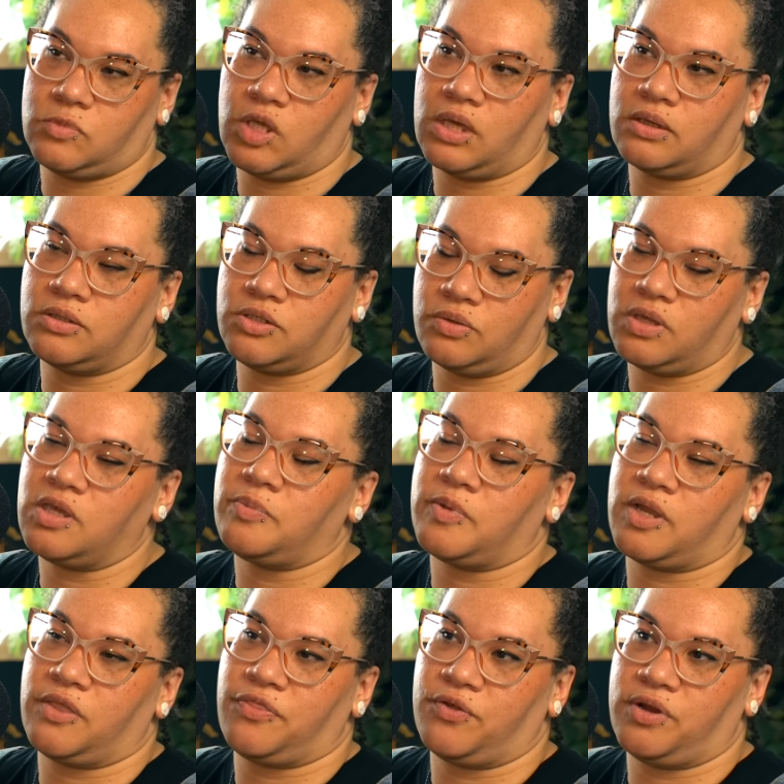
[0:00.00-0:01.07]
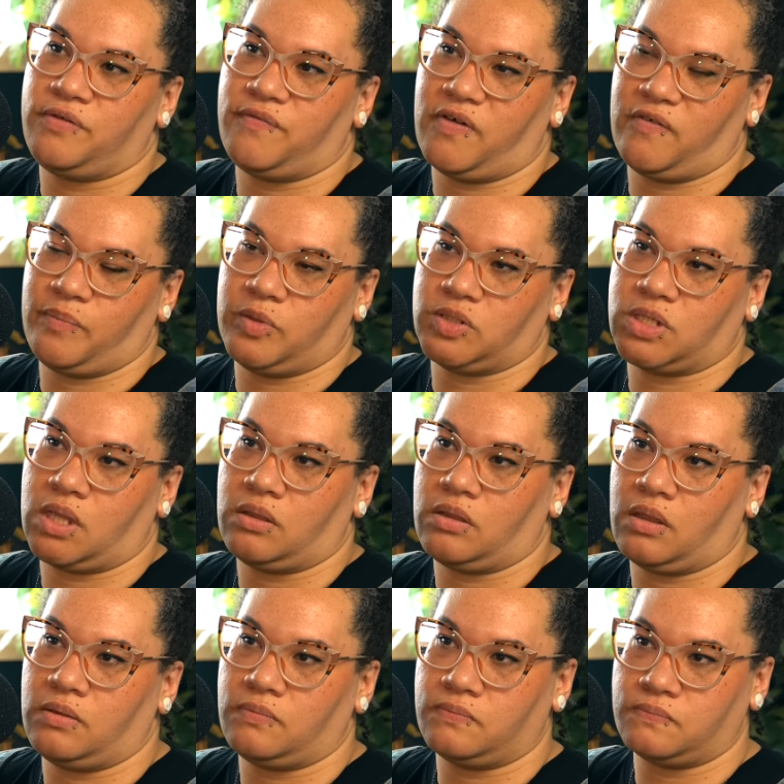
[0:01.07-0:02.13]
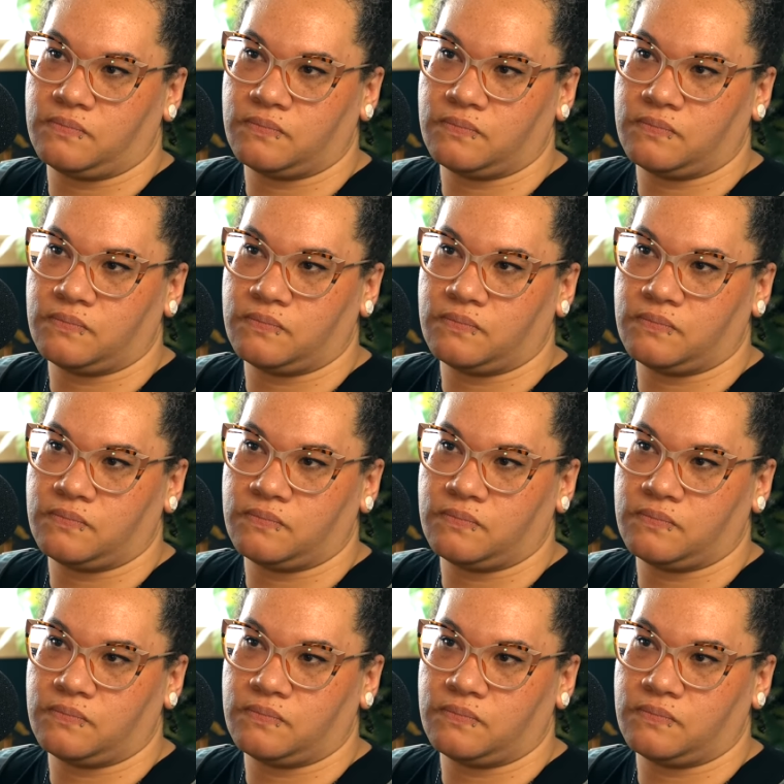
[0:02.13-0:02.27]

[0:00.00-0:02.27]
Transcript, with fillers: Yeah, so keep it at thirty-five percent then?